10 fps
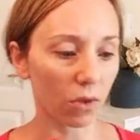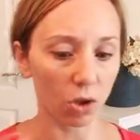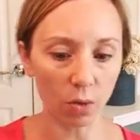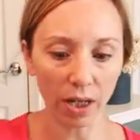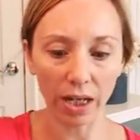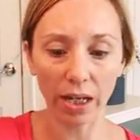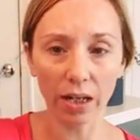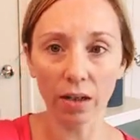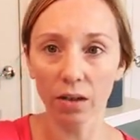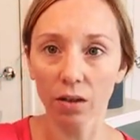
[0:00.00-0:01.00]
you
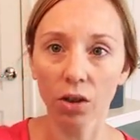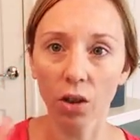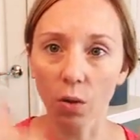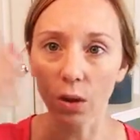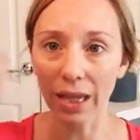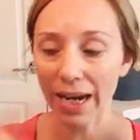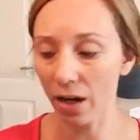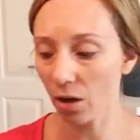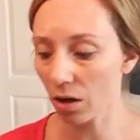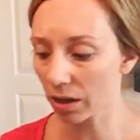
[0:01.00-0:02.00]
can, you know,
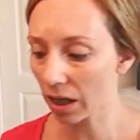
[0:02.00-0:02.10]
layer on